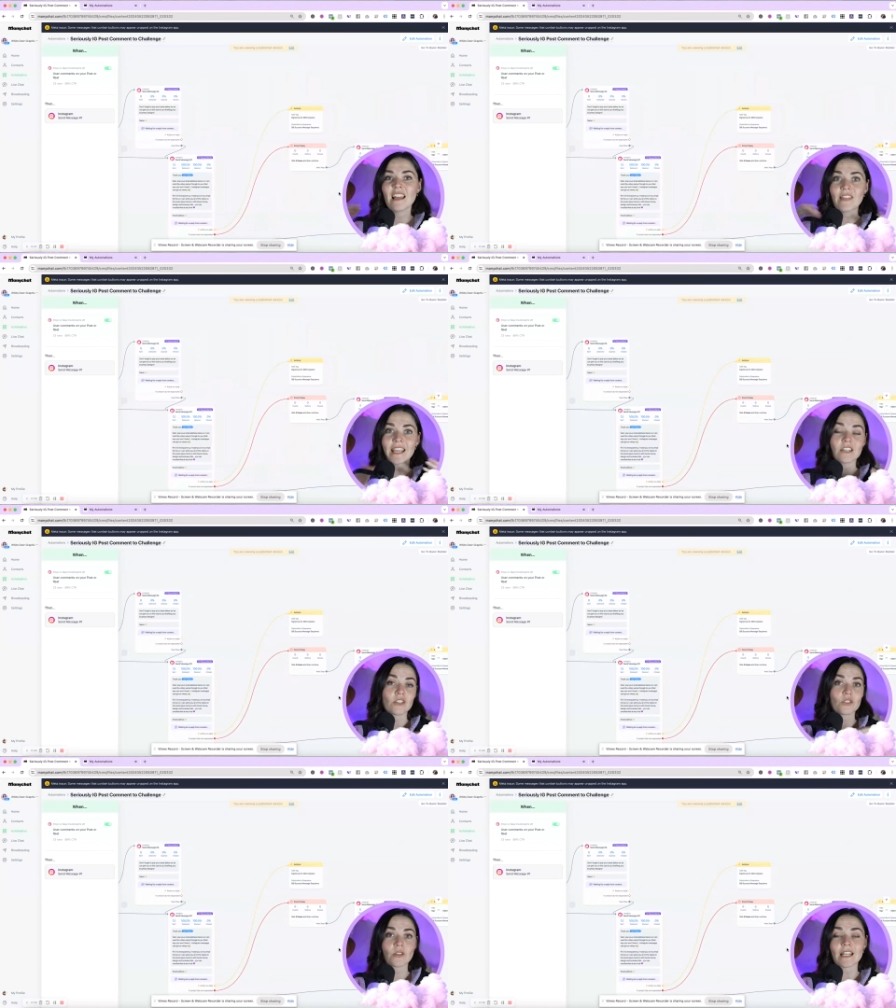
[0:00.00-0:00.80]
They can
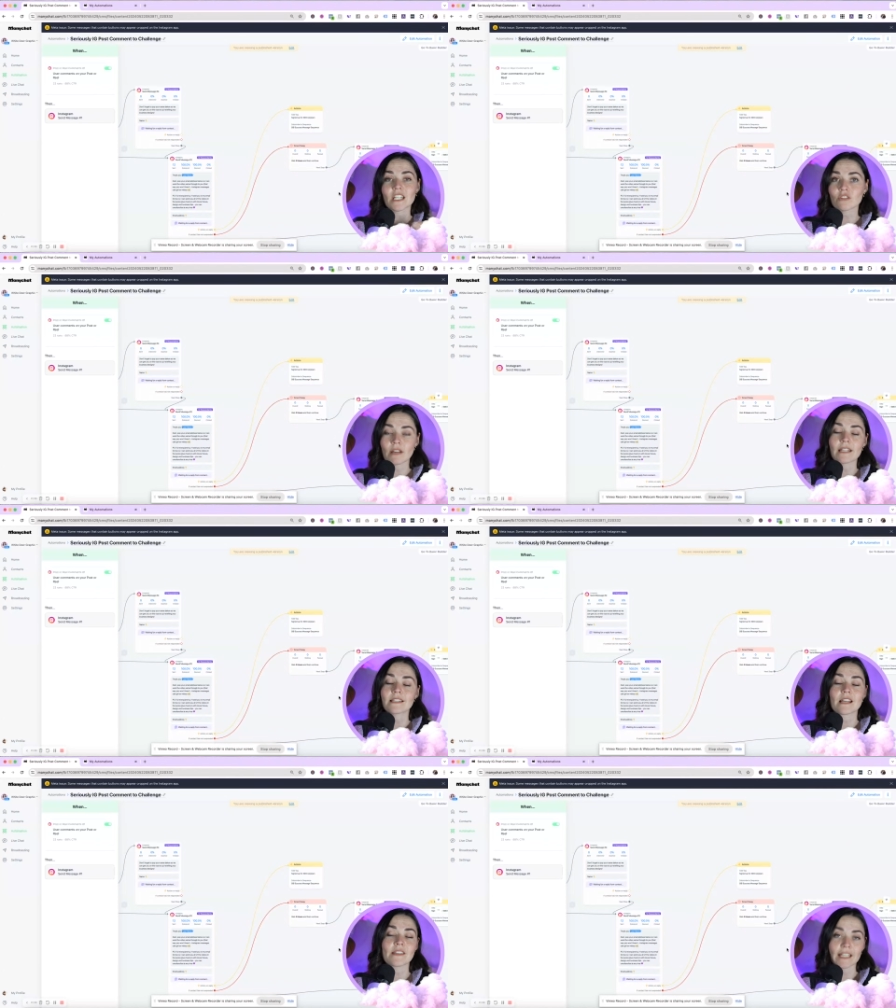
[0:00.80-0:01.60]
just do that straight
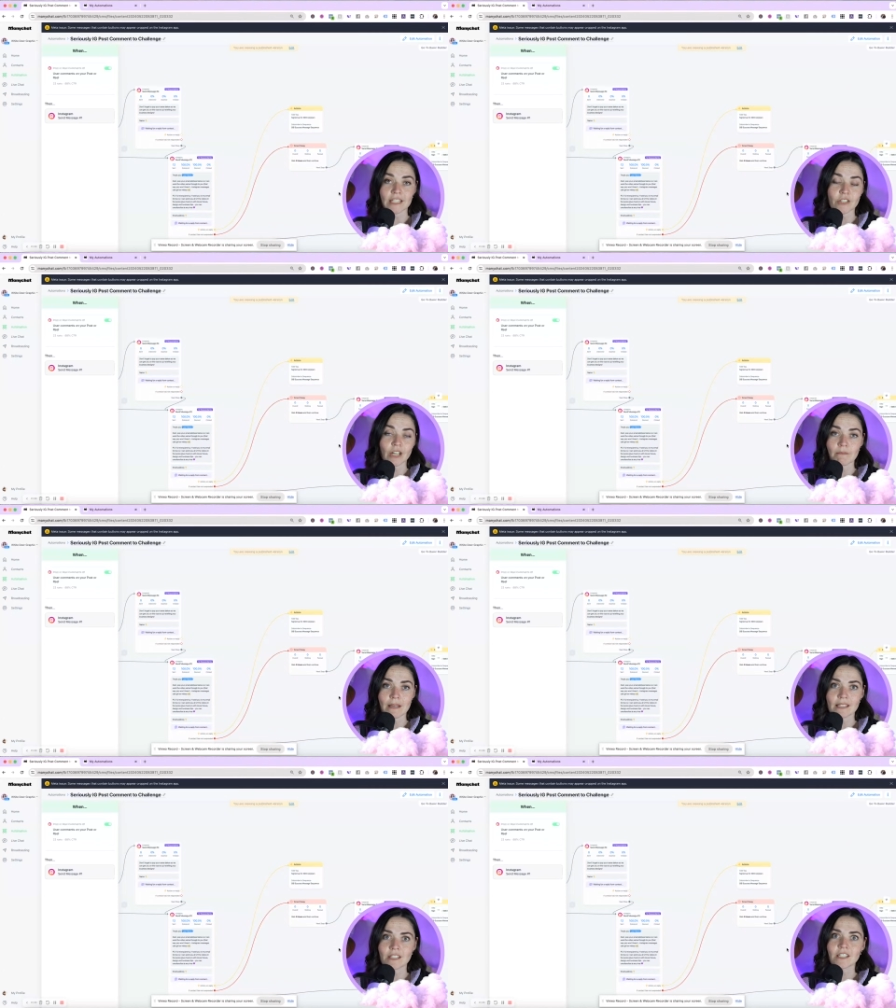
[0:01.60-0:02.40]
inside their Instagram
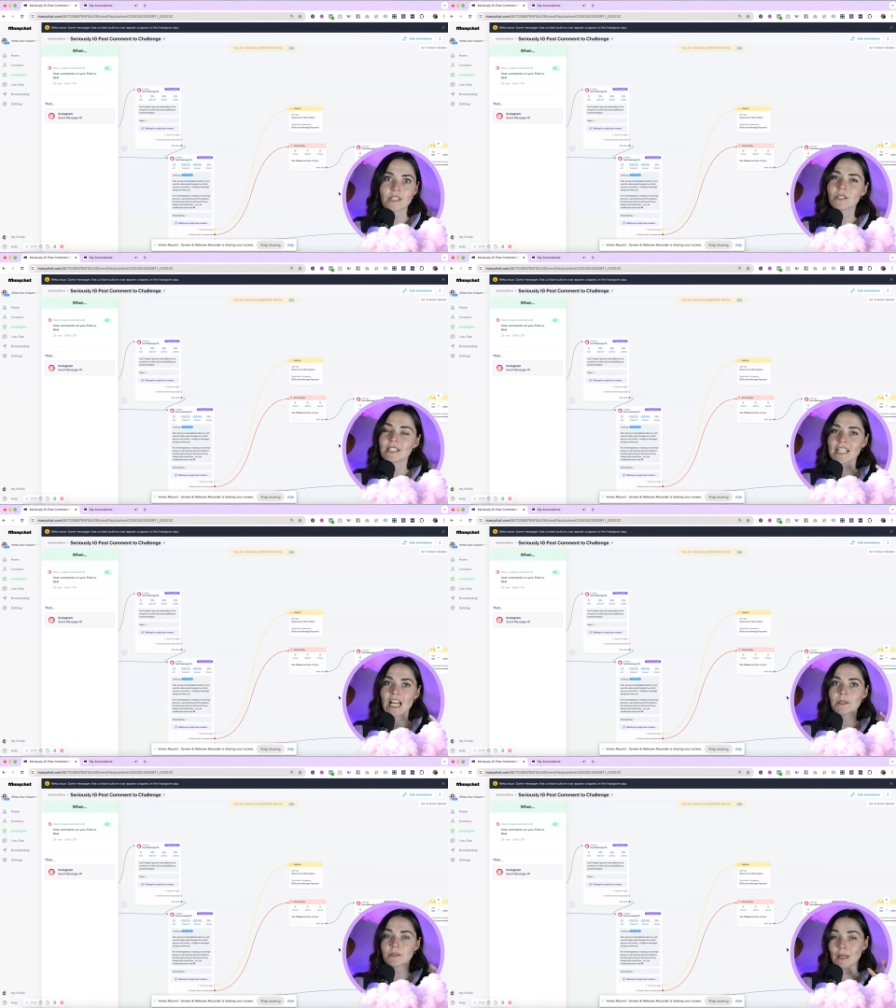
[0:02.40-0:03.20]
messages. So it just
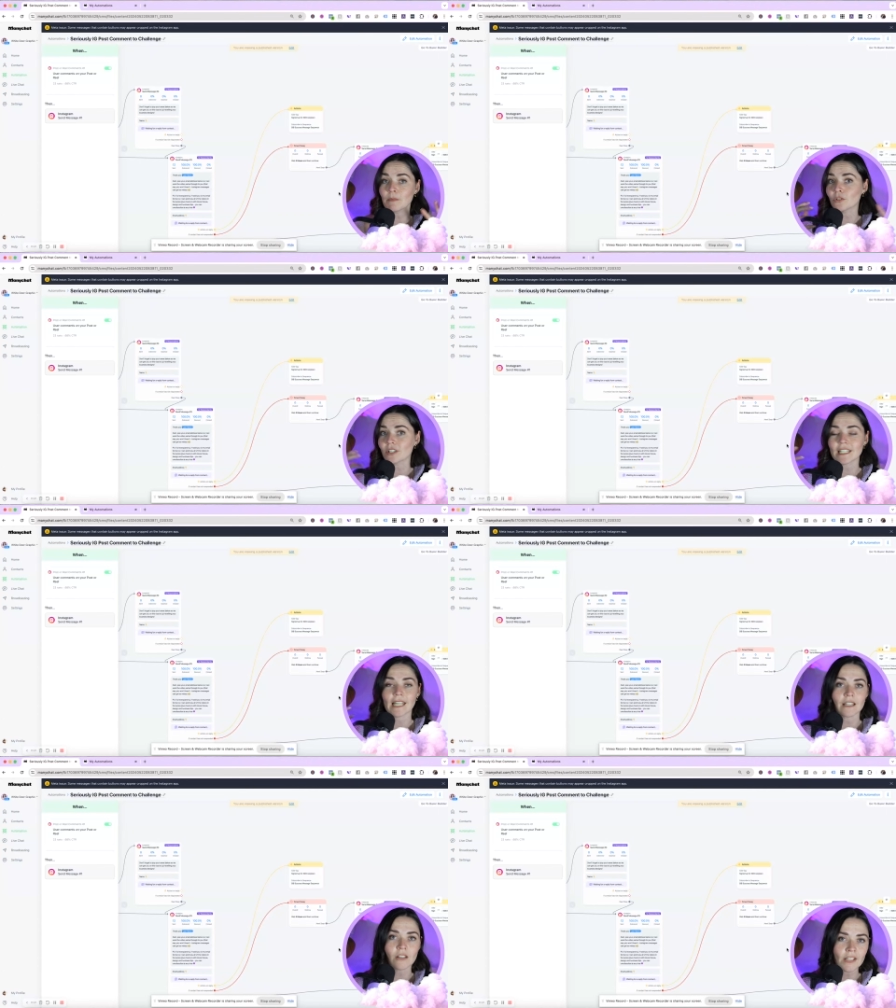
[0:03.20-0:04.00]
helps people not to
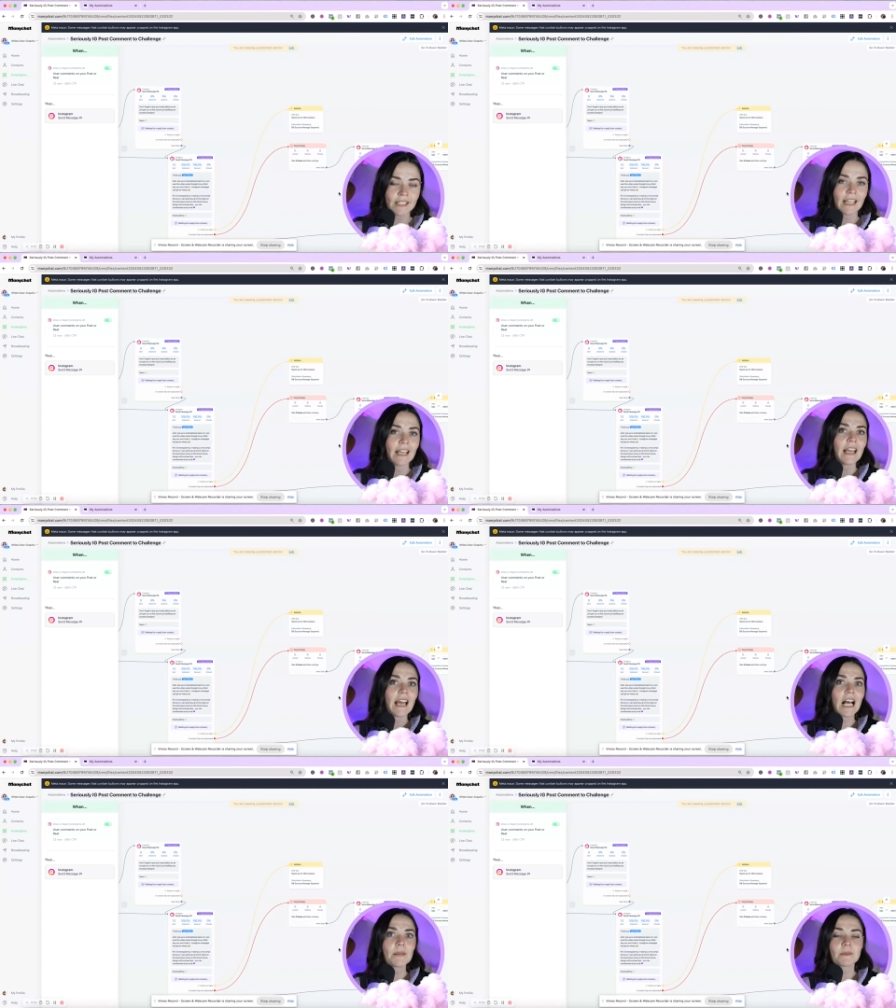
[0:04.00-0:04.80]
get lost,
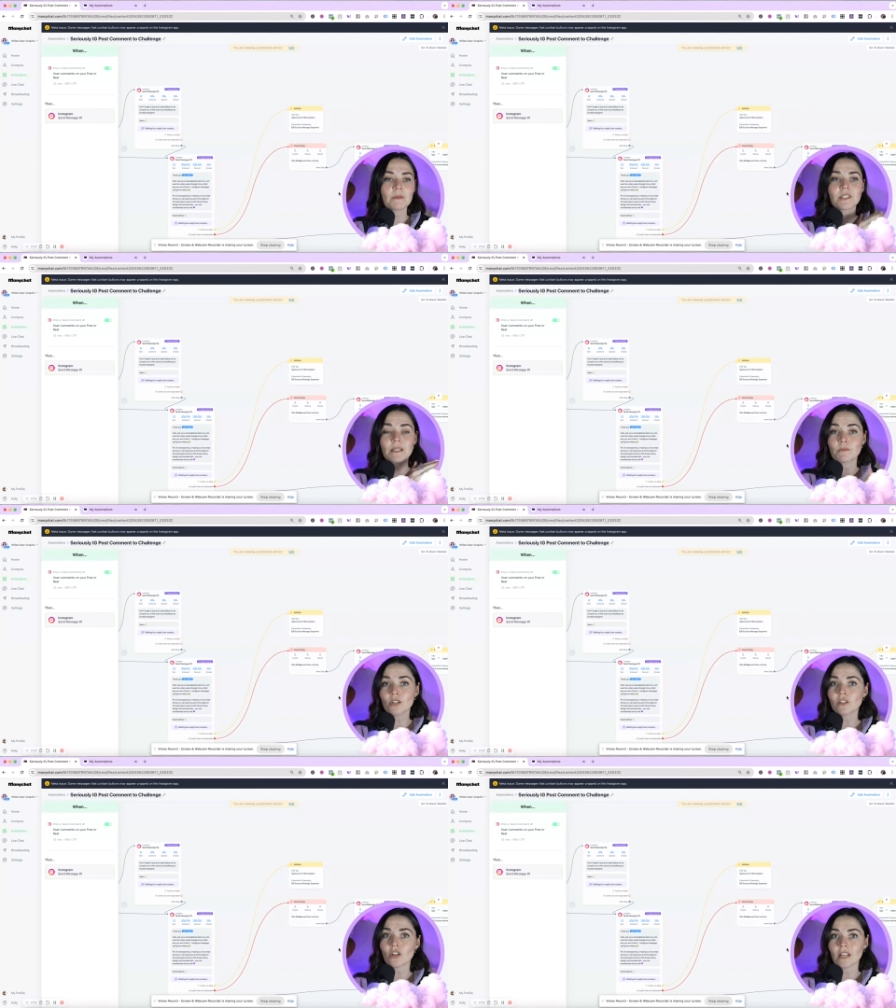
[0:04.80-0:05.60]
helps people to
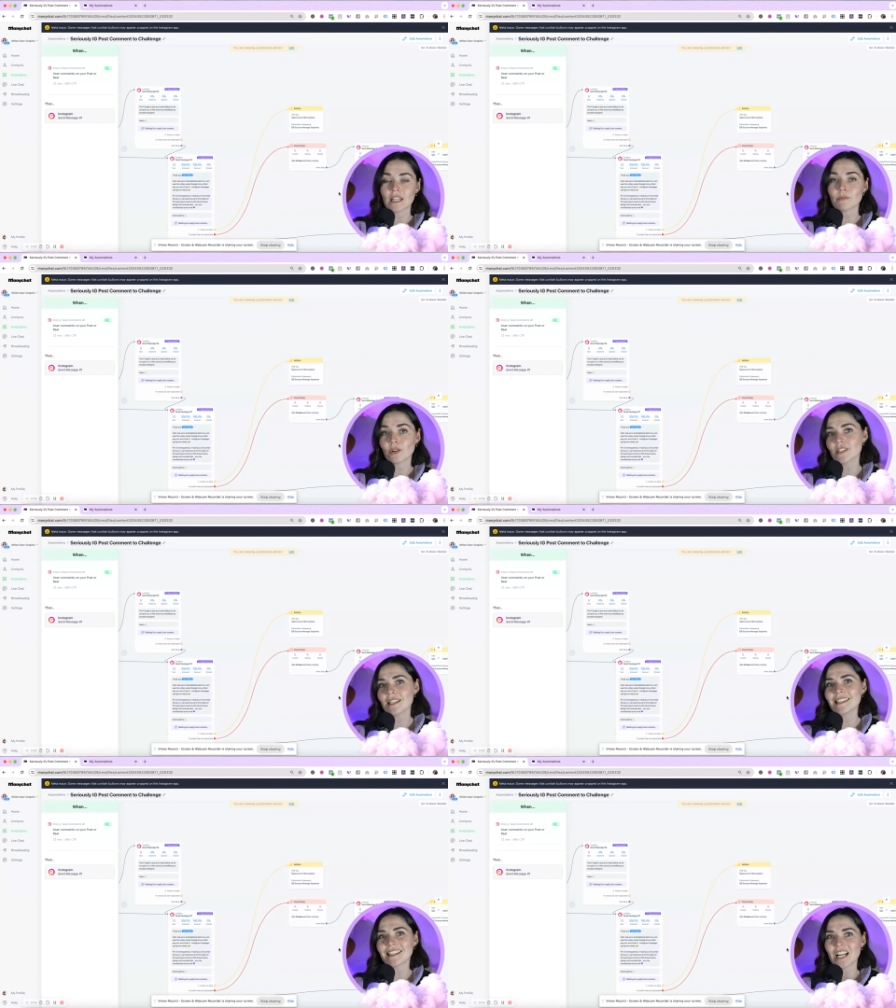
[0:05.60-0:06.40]
move along in the
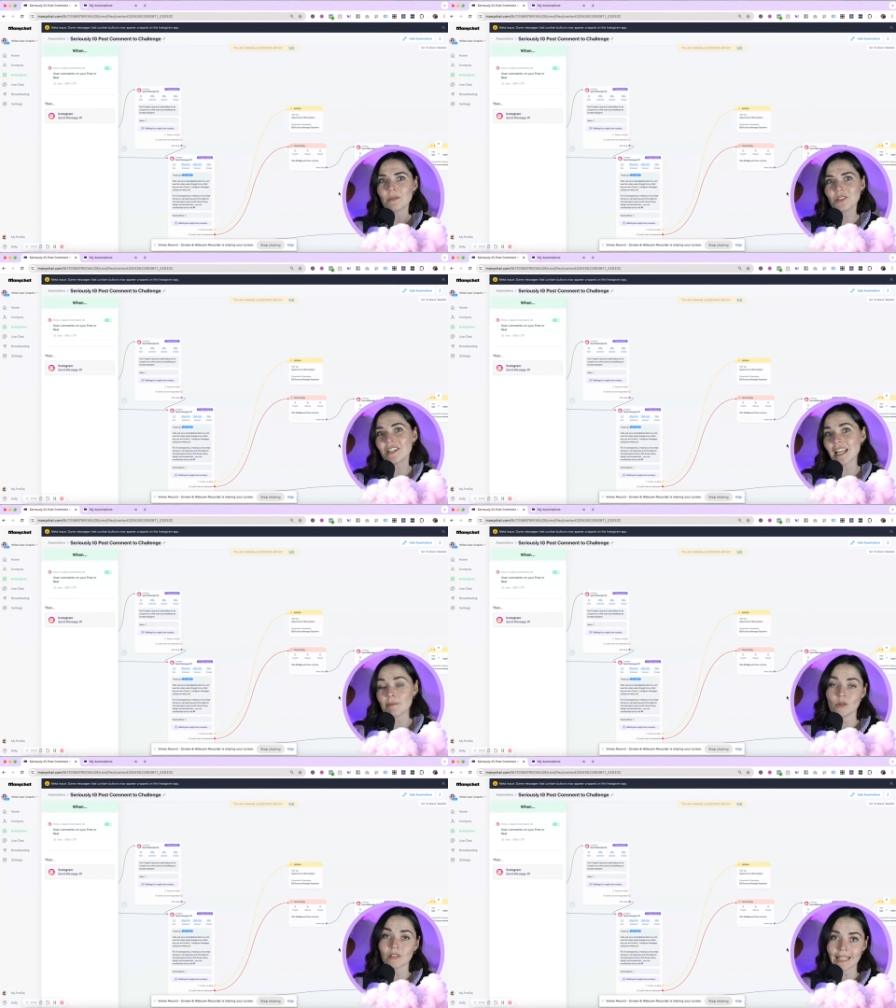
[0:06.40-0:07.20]
process, and helps you to get
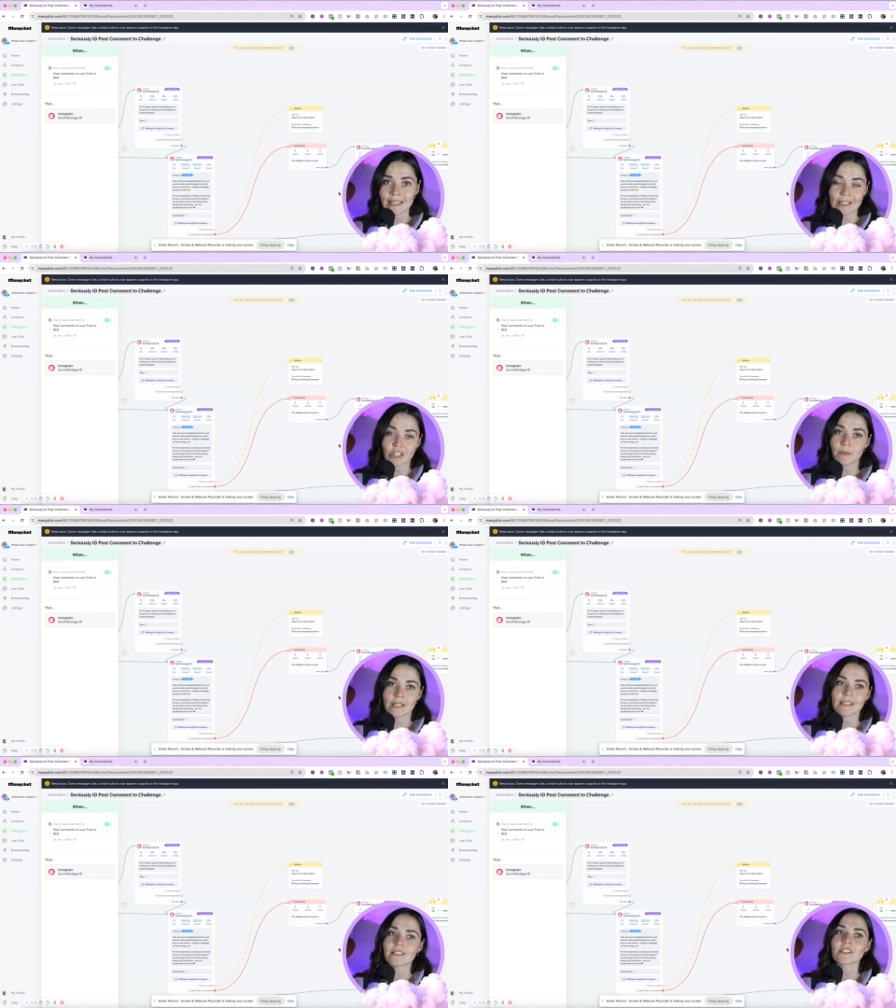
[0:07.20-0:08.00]
more leads in your business.